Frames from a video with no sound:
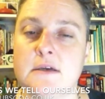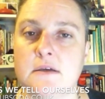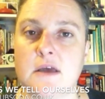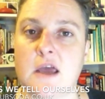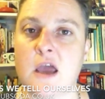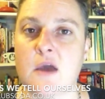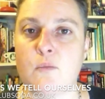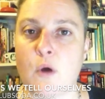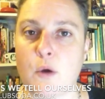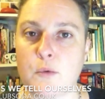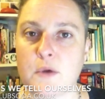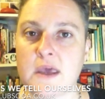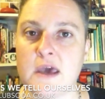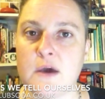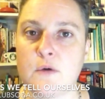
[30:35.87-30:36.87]
It won't
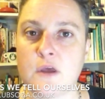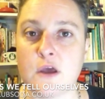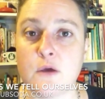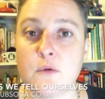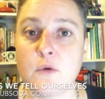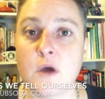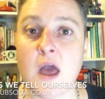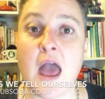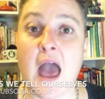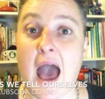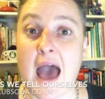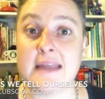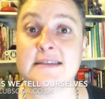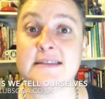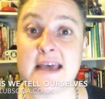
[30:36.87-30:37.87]
kill you,
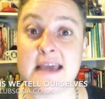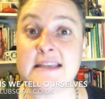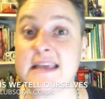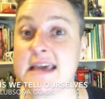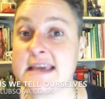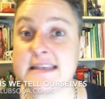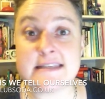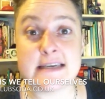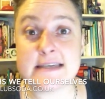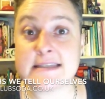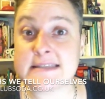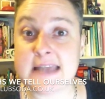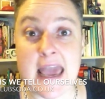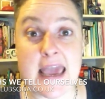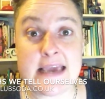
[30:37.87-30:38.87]
and it does
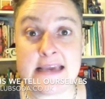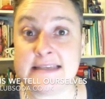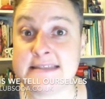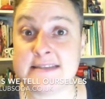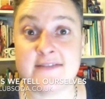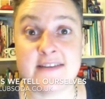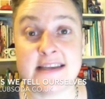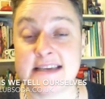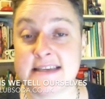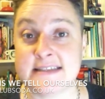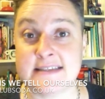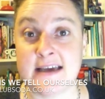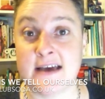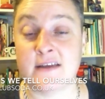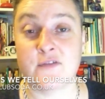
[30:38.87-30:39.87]
get easier and easier.